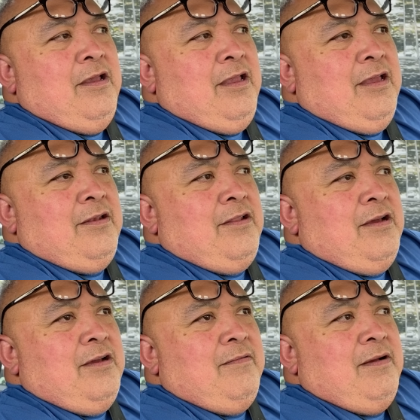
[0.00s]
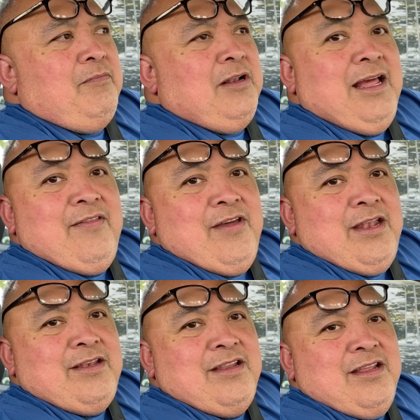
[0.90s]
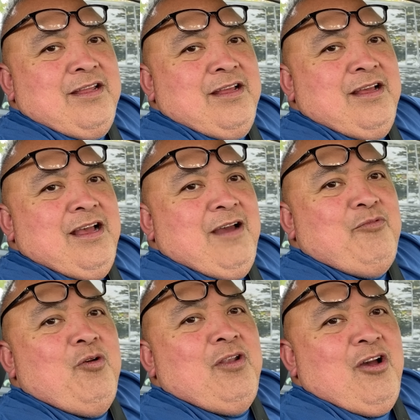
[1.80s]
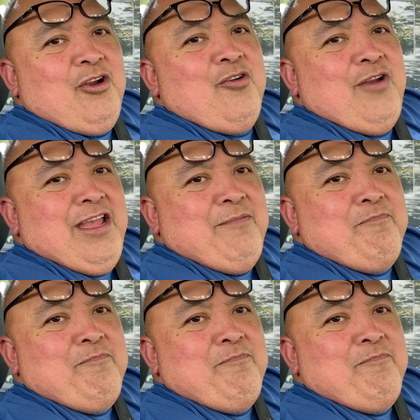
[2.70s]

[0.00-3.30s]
And I'm glad that I'm no longer a